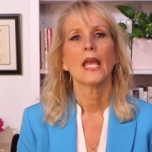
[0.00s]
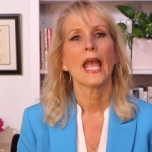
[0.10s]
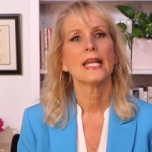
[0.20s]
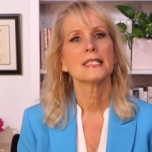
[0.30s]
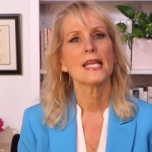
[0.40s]

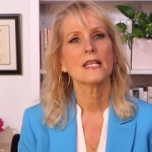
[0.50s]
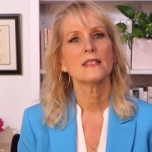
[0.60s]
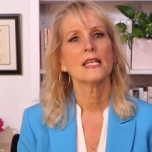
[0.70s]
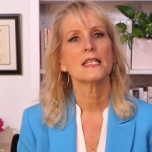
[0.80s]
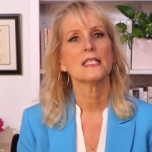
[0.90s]
And it takes
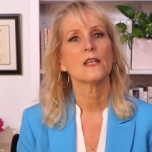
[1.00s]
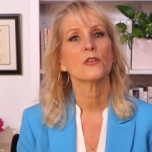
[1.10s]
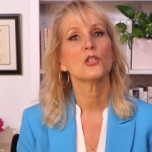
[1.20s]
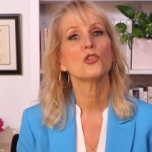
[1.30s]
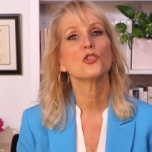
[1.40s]
the idea of
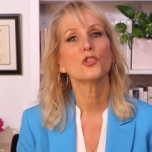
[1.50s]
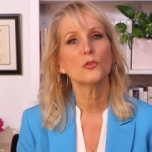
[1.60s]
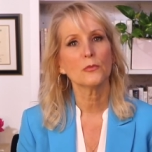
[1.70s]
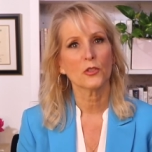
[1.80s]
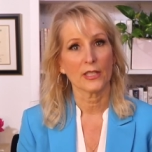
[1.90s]

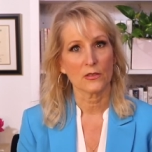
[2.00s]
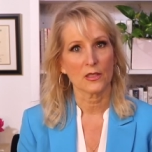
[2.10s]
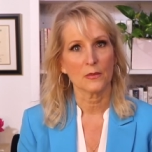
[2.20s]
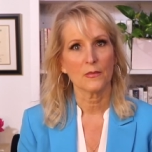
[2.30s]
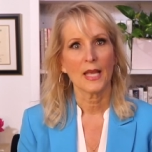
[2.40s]

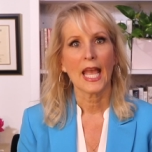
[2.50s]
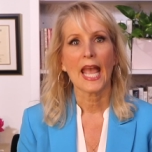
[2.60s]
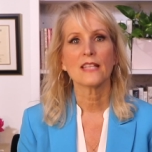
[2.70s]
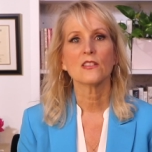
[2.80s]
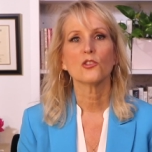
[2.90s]
consumerism
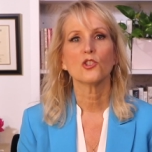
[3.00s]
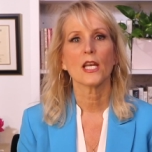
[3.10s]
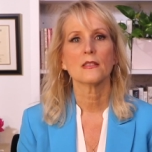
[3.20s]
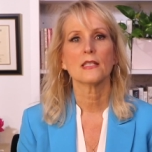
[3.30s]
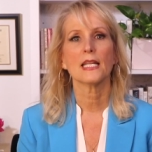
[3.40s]
and
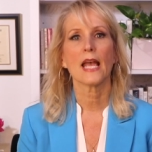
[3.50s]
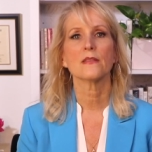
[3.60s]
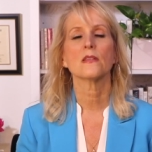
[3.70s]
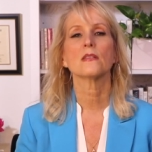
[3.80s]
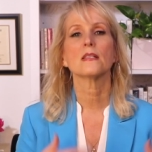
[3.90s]
suggests that
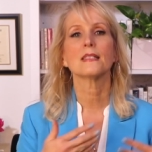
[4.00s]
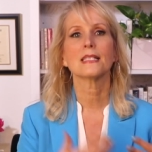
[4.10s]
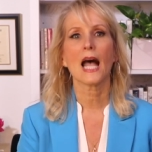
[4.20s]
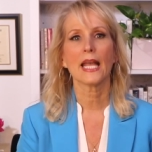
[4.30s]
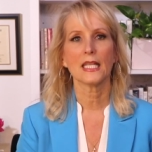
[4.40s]
as a
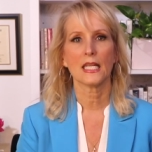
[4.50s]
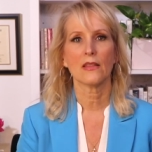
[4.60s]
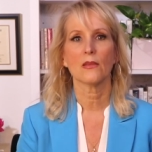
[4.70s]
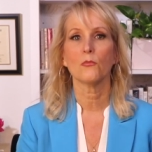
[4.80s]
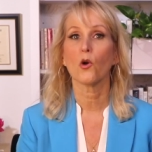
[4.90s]
society,
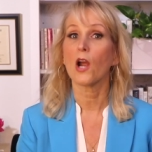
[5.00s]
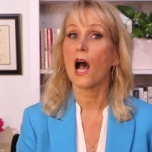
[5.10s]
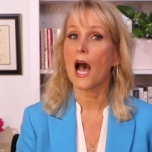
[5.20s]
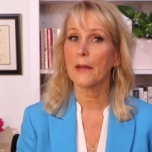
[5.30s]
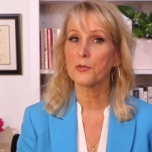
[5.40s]
the more
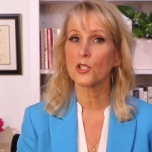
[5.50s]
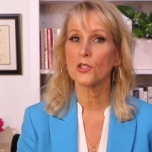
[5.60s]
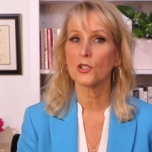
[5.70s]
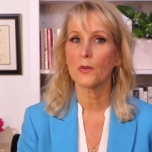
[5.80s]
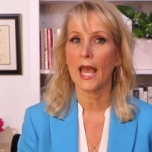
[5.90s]

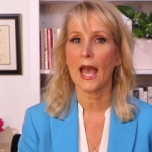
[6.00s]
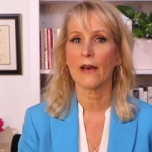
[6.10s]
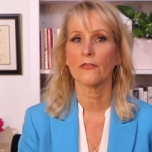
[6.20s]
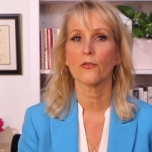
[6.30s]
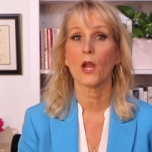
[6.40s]
options you
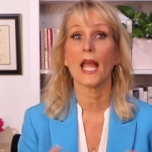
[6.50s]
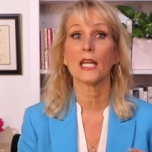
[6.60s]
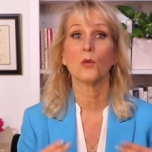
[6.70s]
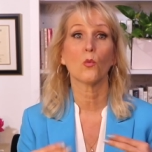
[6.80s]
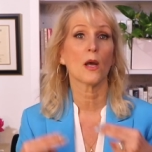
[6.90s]
have for
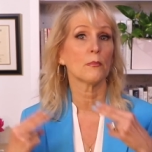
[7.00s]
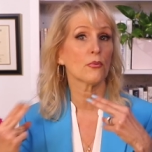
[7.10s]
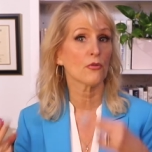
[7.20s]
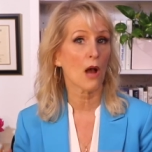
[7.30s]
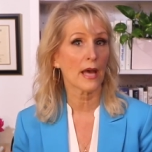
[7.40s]
any one
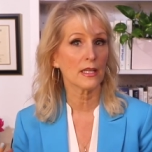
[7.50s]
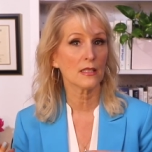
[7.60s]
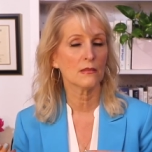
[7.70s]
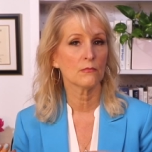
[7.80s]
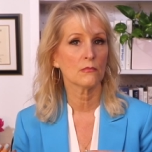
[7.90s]

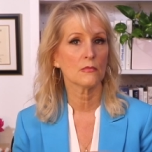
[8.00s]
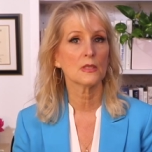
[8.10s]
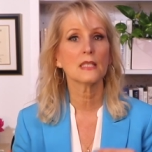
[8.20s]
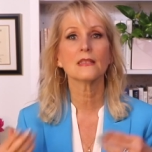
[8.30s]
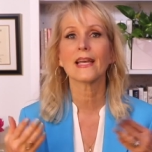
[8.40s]
product,
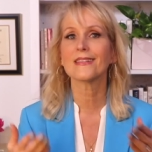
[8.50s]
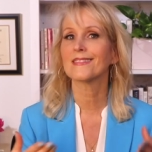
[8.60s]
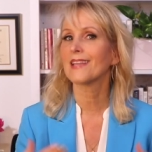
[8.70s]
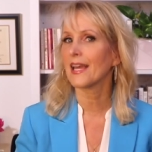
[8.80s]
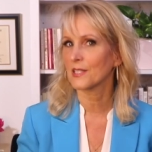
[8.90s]
the less
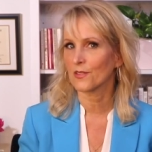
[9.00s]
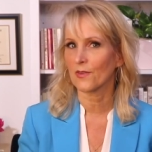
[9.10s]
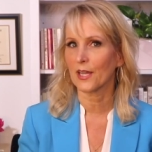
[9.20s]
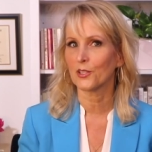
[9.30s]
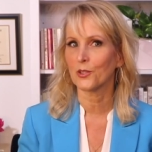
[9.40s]

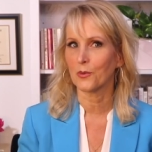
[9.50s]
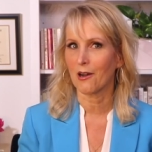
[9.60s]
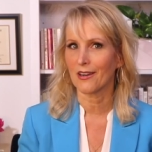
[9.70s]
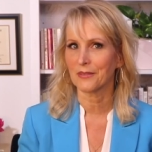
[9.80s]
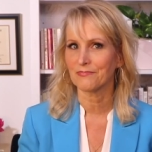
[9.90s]
satisfied you
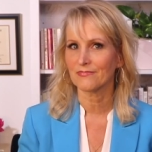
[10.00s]
are.